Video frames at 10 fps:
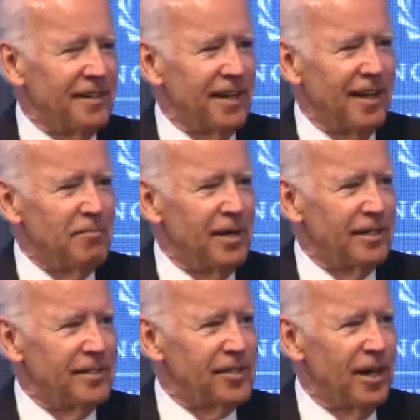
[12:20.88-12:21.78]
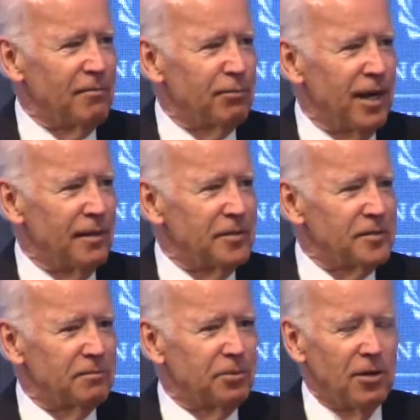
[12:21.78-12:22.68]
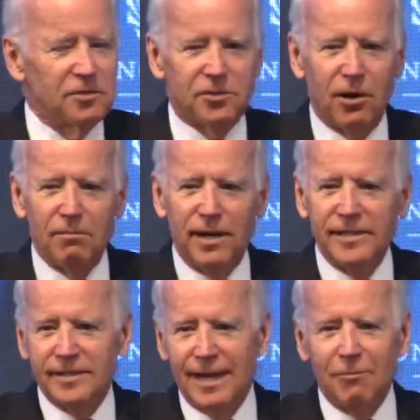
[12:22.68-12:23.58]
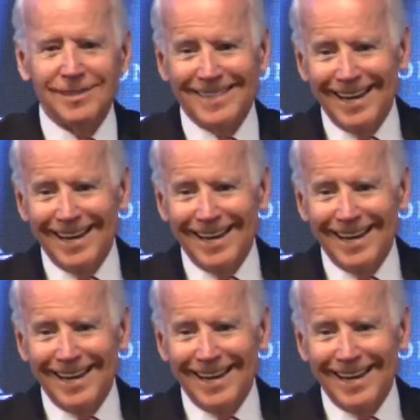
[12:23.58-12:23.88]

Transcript: I met John Bradmus and Paul Sarbanes, and that was the